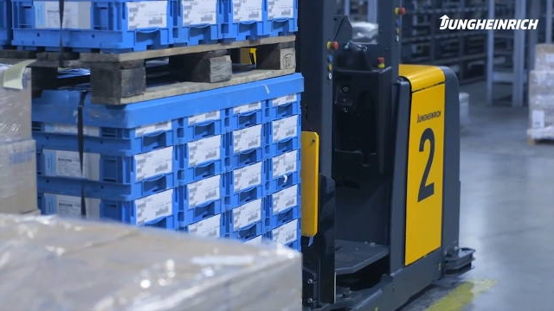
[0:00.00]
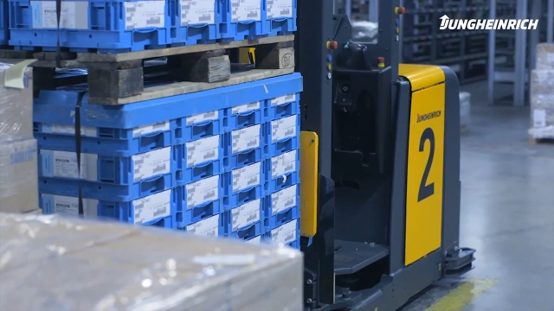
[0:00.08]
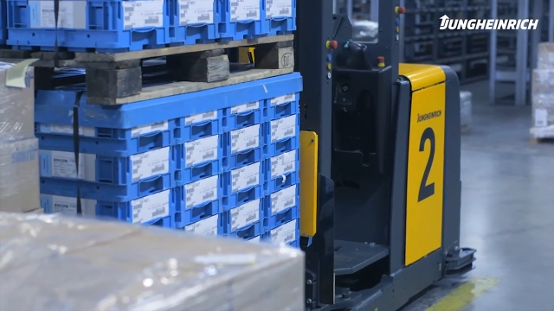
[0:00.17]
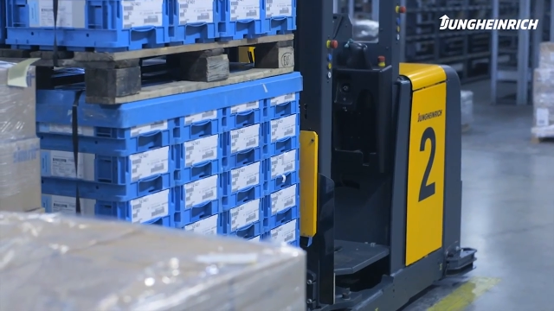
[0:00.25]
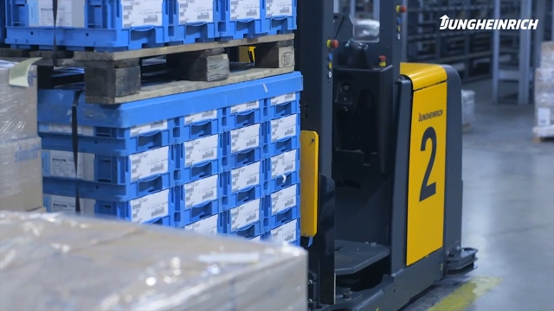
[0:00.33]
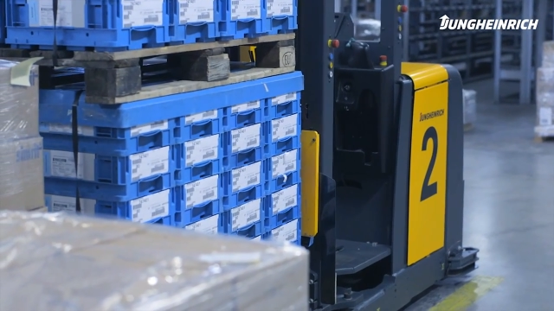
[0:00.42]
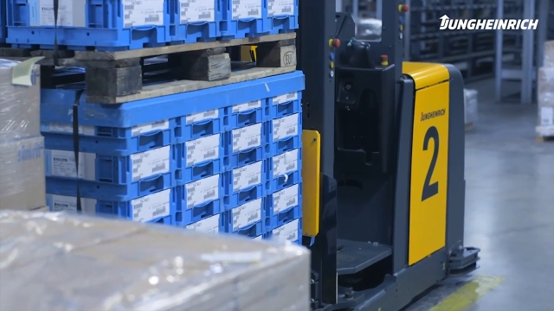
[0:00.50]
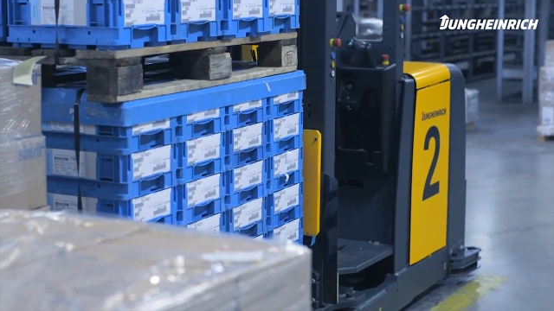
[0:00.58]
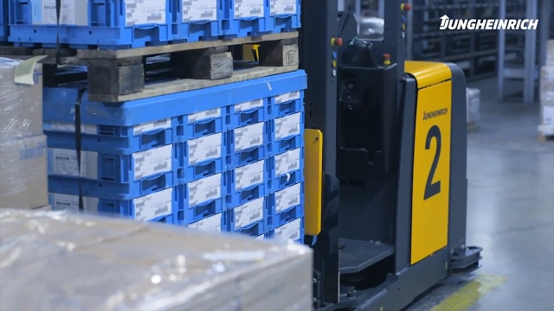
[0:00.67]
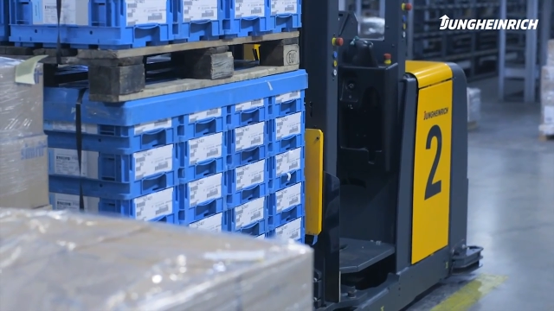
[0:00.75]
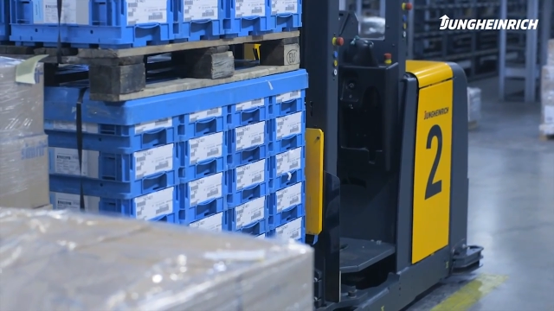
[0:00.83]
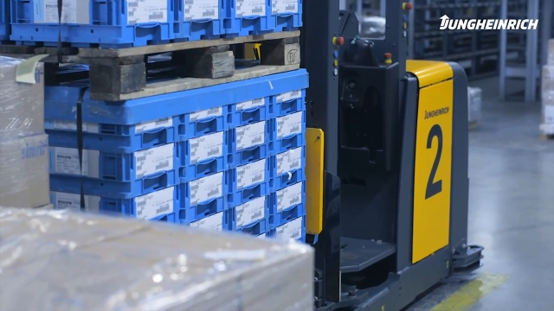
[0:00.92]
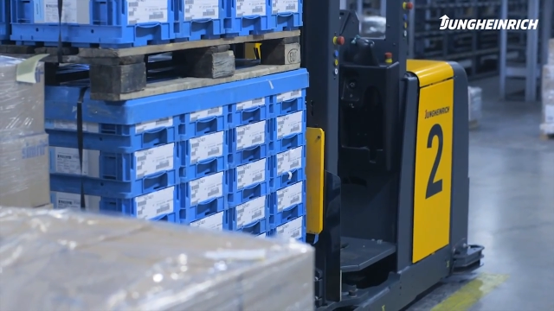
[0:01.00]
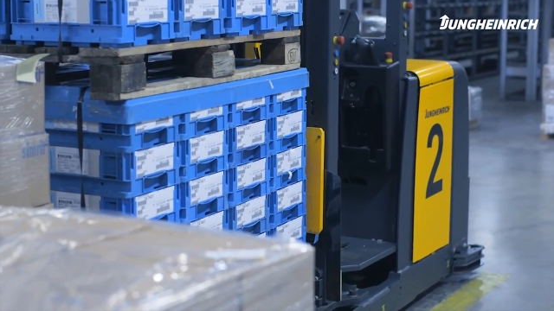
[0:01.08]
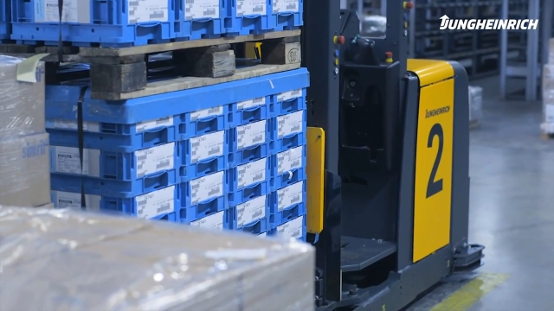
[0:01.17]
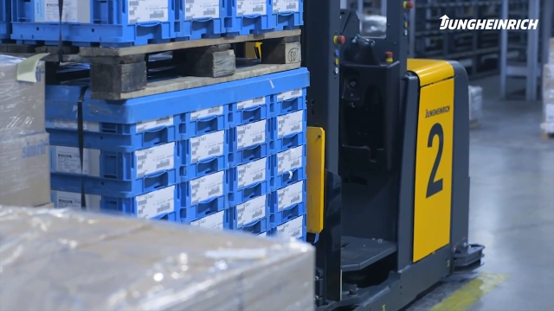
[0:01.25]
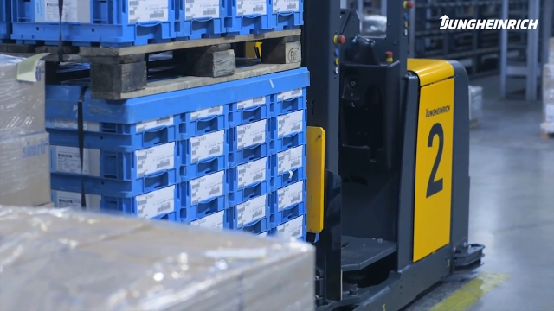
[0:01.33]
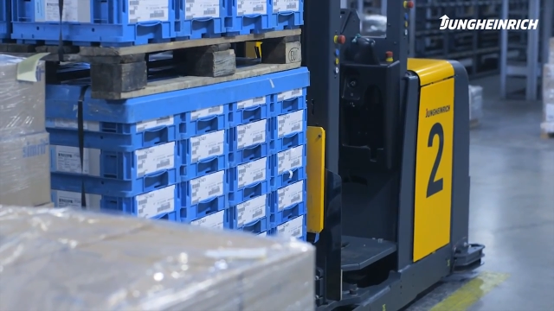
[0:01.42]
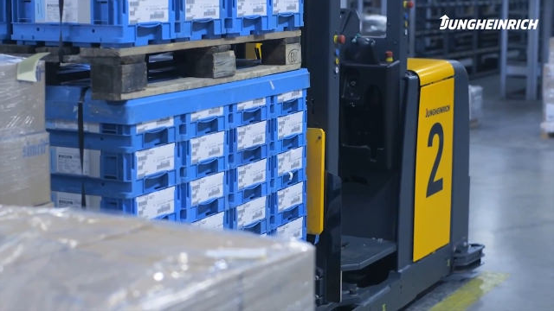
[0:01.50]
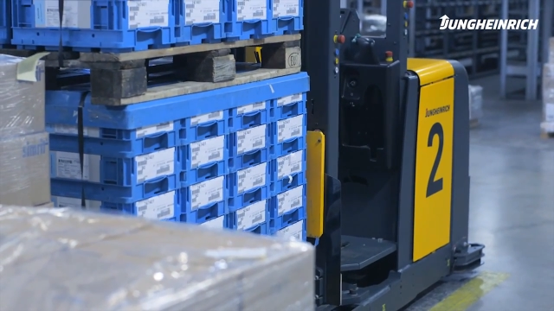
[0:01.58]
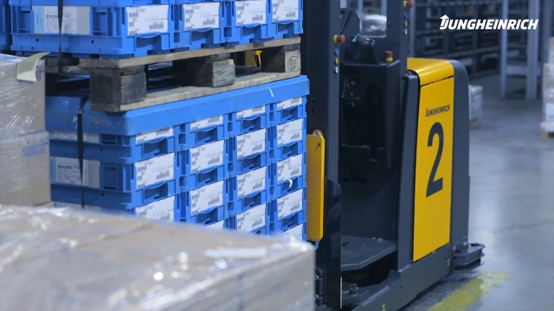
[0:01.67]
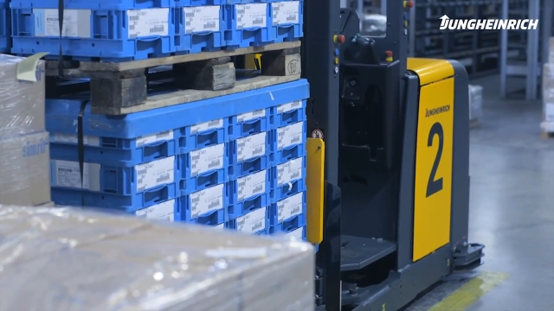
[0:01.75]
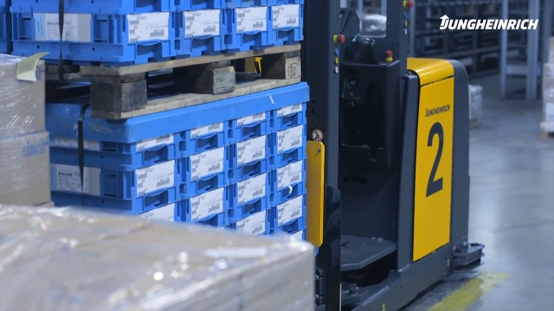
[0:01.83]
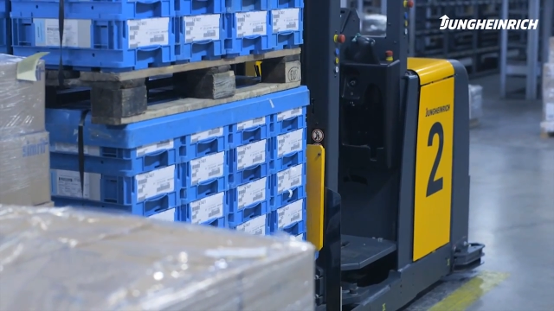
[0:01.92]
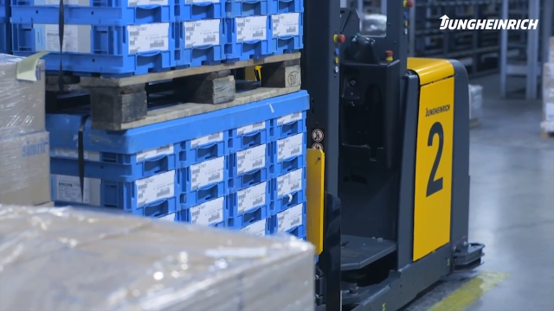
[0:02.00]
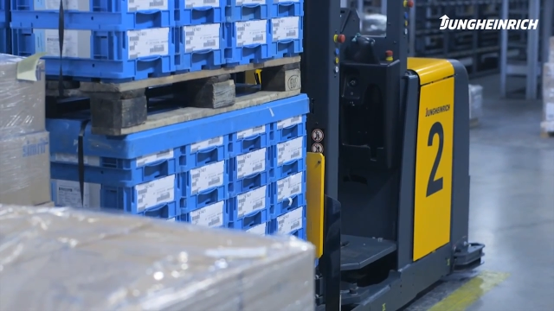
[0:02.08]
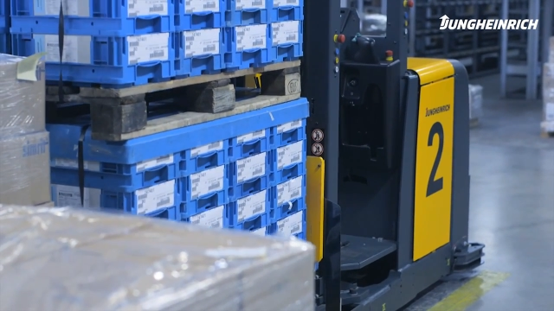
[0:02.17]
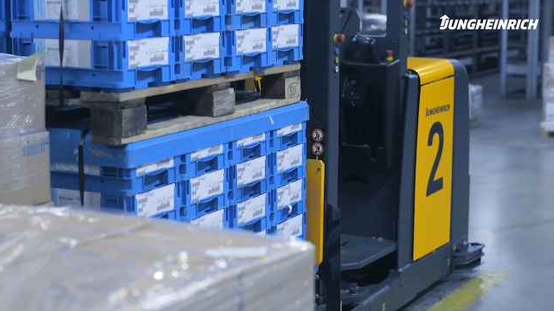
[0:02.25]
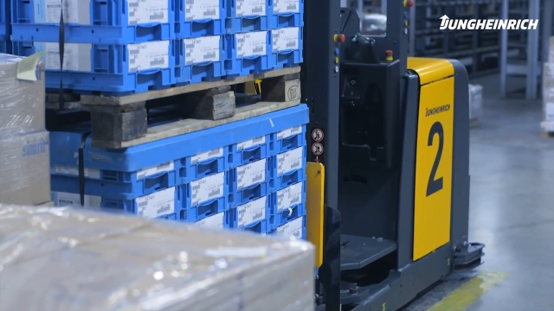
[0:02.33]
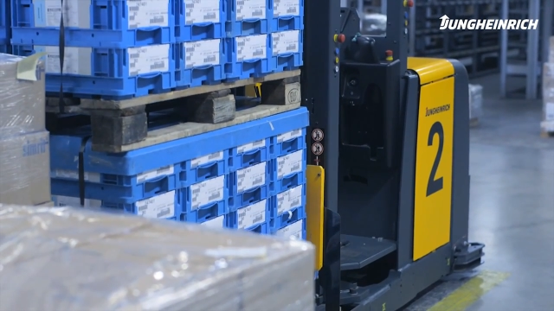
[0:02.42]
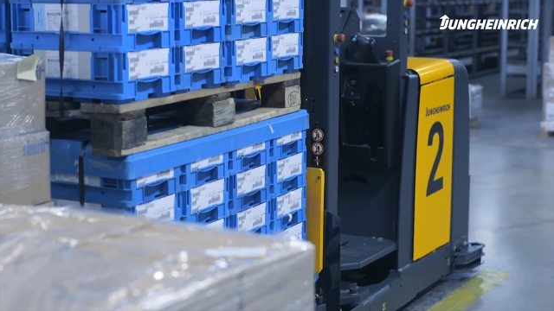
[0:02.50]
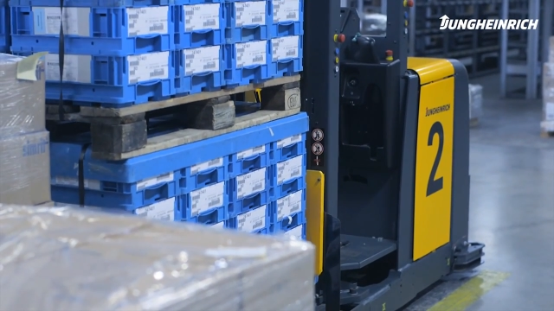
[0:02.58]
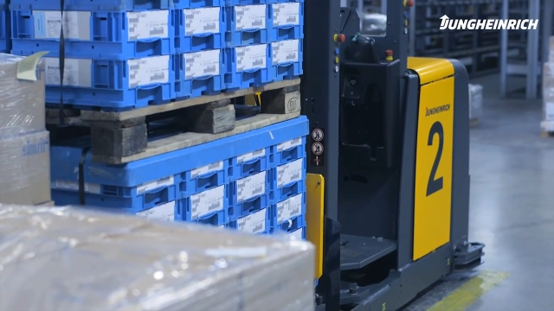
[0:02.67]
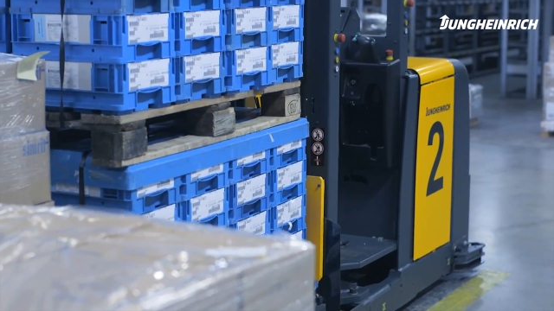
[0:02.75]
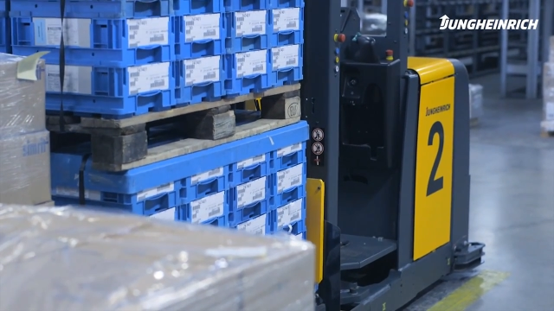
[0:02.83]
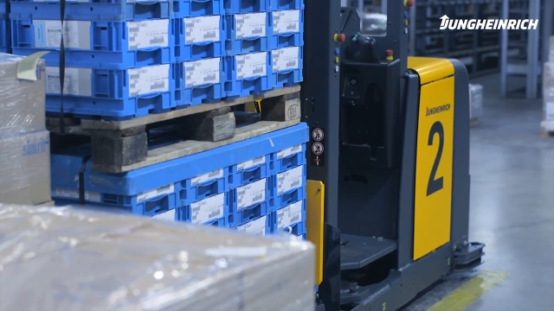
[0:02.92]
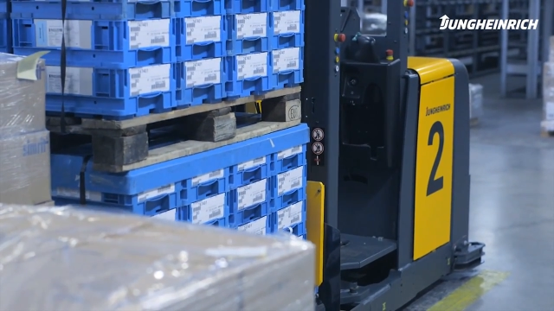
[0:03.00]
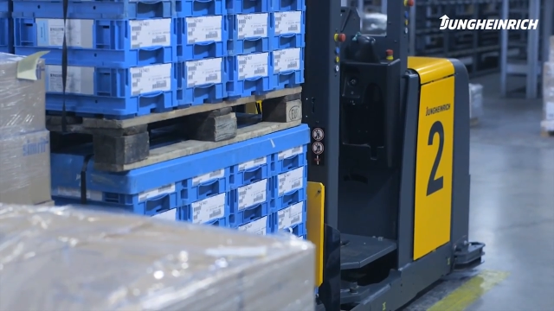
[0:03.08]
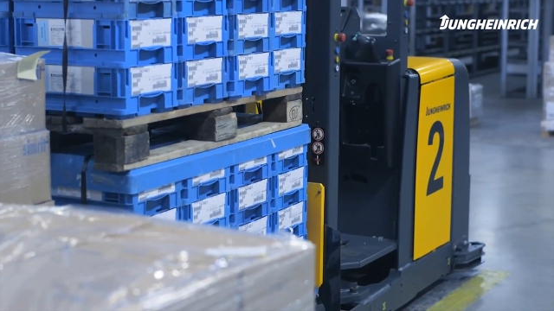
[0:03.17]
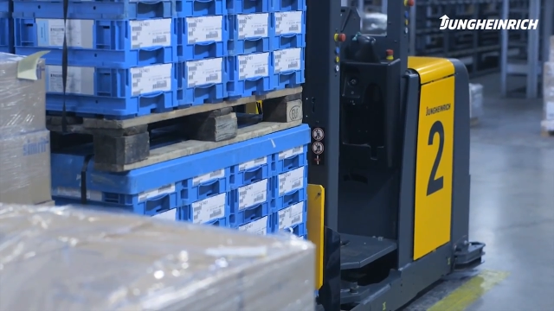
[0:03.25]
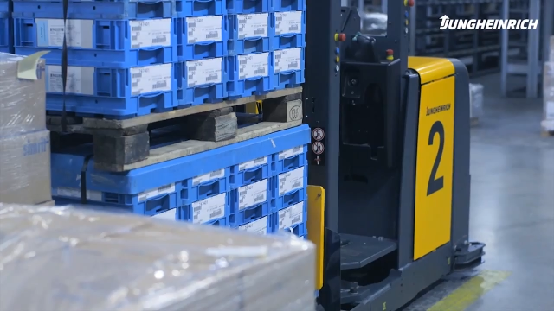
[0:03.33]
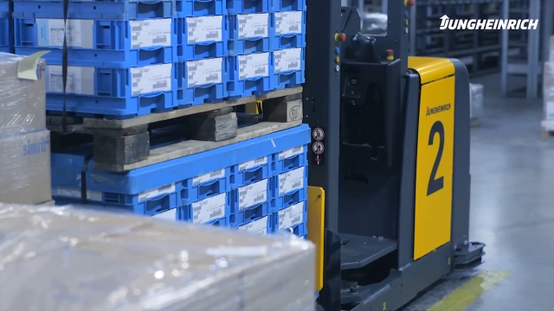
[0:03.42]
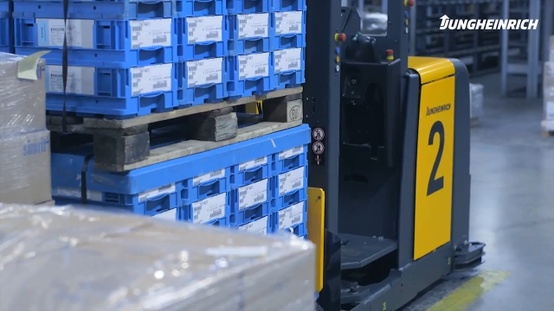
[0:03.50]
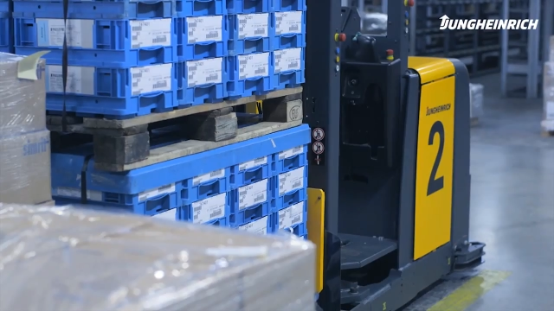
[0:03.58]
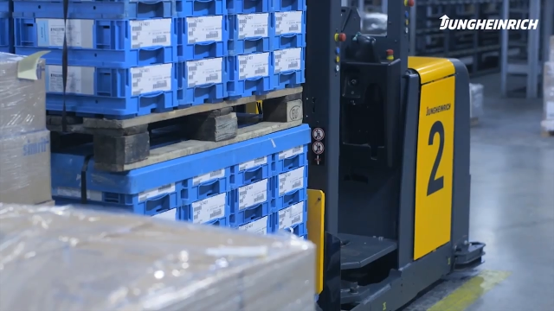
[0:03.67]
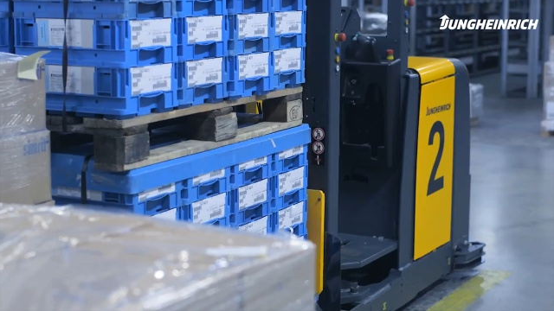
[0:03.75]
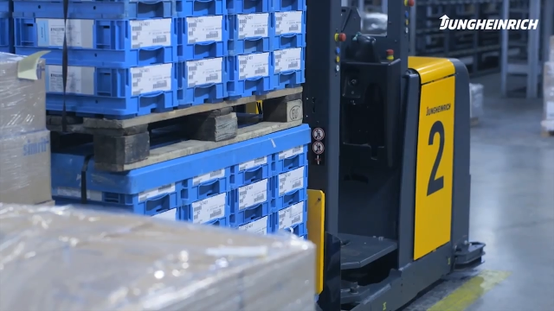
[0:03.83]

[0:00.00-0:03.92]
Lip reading: Nobody's mouth can be seen.